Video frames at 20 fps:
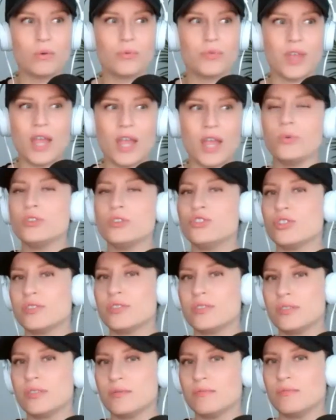they will
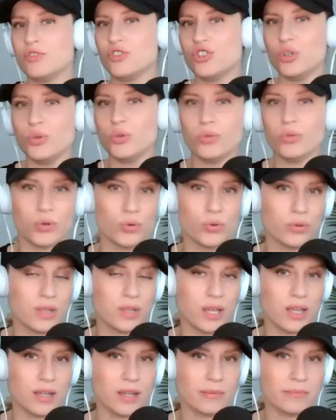just shoot the whole
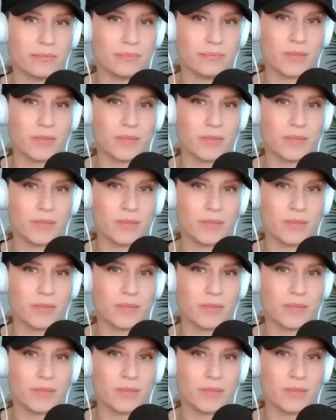thing